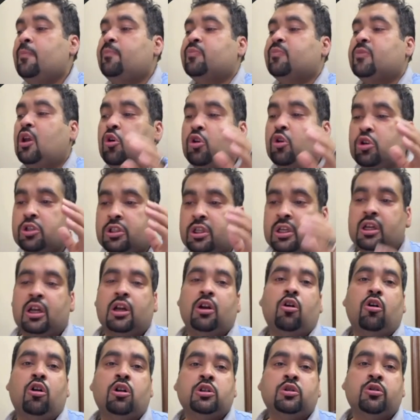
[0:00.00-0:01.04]
Hostinger
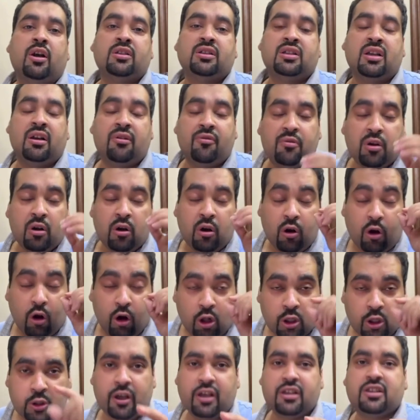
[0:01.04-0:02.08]
also has a
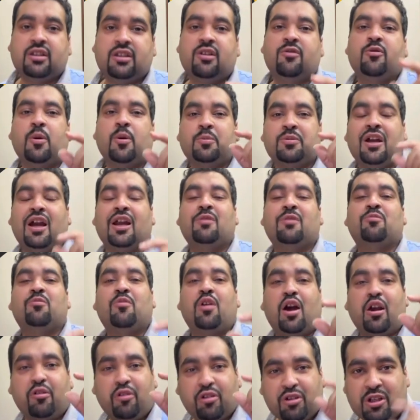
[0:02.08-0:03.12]
website
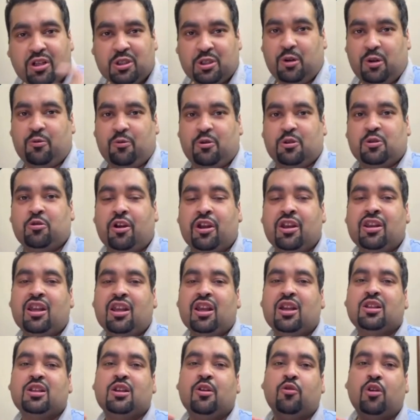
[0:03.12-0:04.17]
migration service. So in
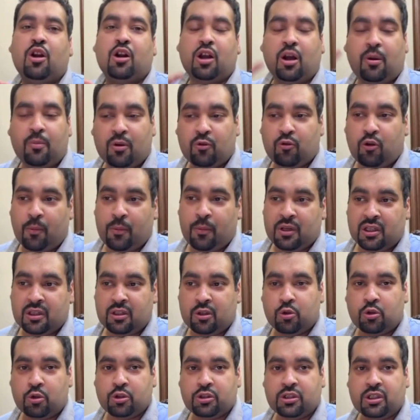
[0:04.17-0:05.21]
case if you're coming from another
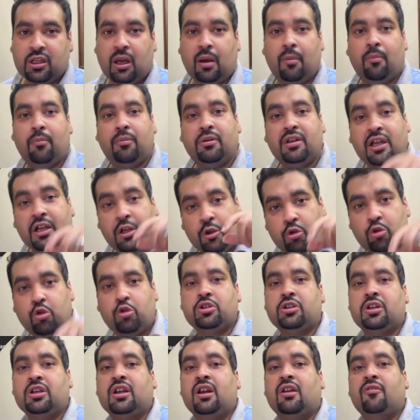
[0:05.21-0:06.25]
hosting company to
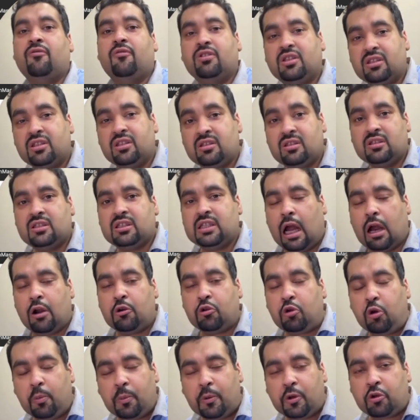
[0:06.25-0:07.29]
Hostinger with this discount
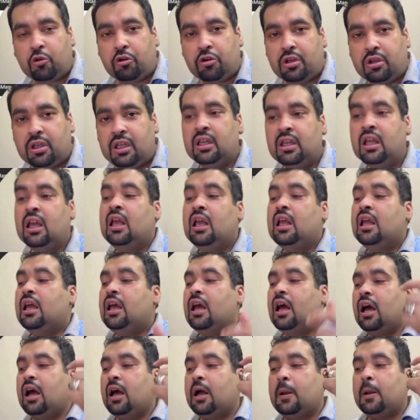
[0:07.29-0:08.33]
coupon code deal,
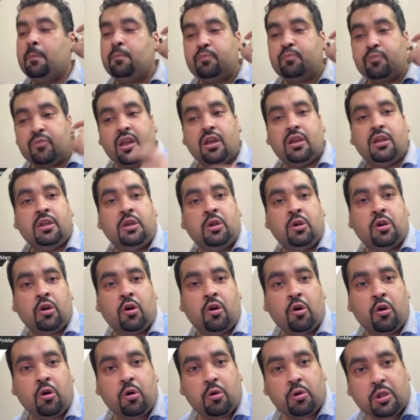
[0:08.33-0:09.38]
you
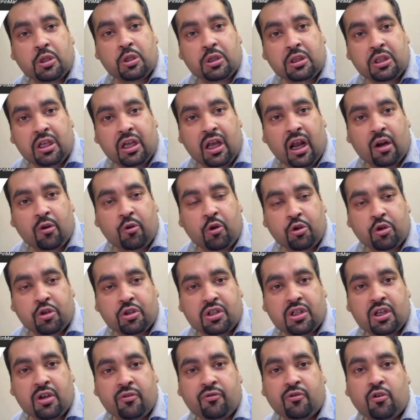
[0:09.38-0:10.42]
know, they are going to
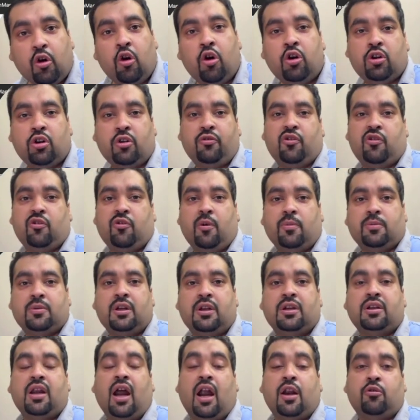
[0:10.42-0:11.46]
shift all of your
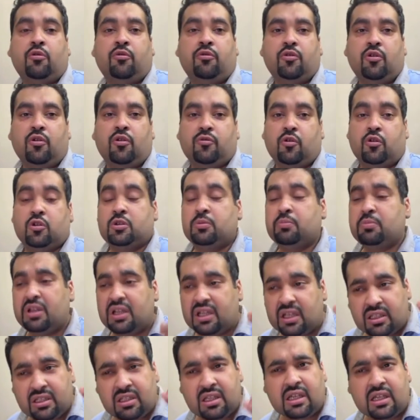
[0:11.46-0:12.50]
website data to free of cost. Be it
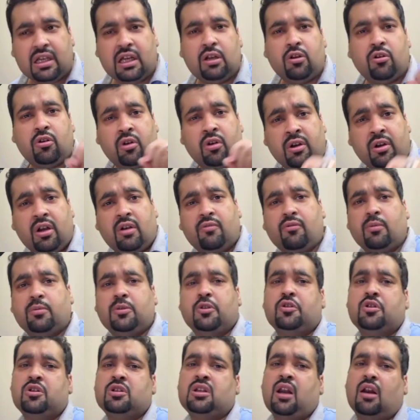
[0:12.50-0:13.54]
a single or 100 website, you
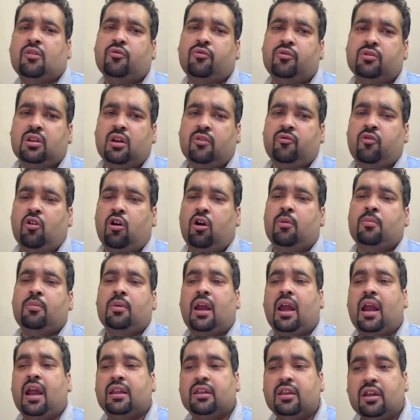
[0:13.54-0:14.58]
just have to fill the form
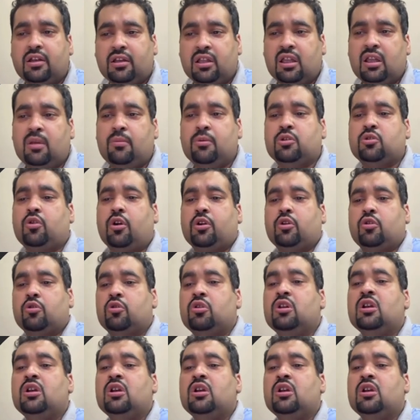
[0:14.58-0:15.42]
and the team is going to